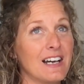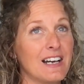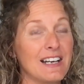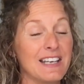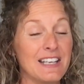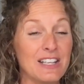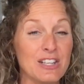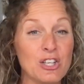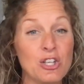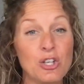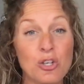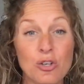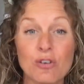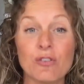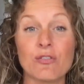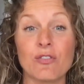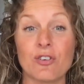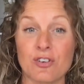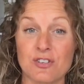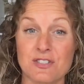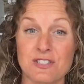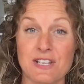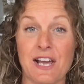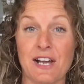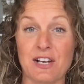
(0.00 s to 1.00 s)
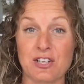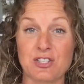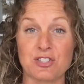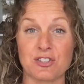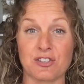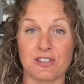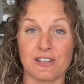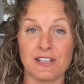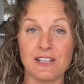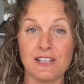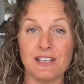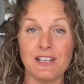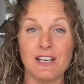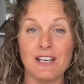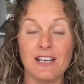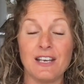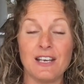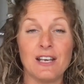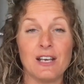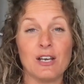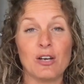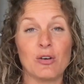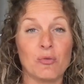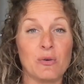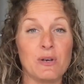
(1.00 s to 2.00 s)
universe, actually.
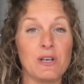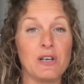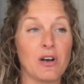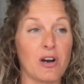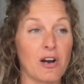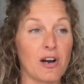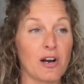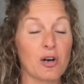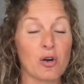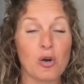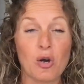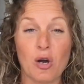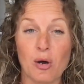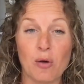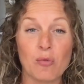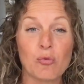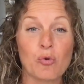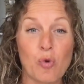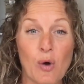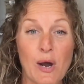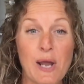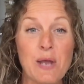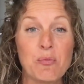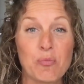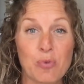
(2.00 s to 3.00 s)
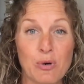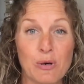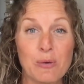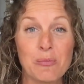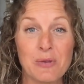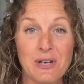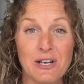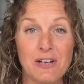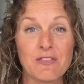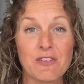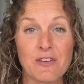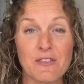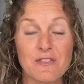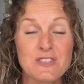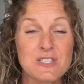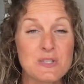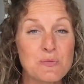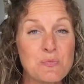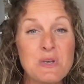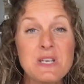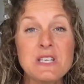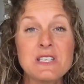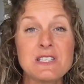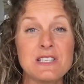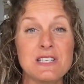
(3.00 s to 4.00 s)
We are quite primitive of a
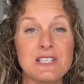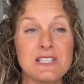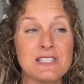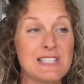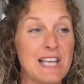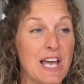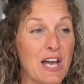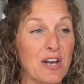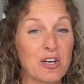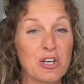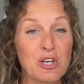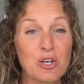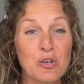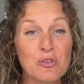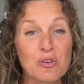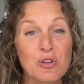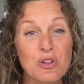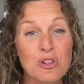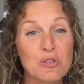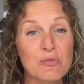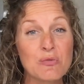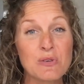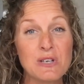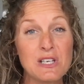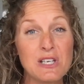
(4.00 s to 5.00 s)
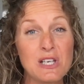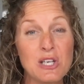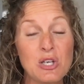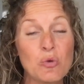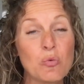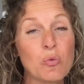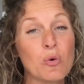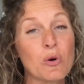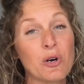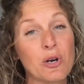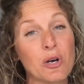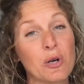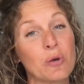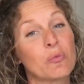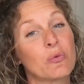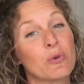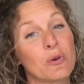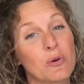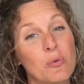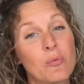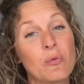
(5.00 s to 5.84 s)
species down here in a 3D world.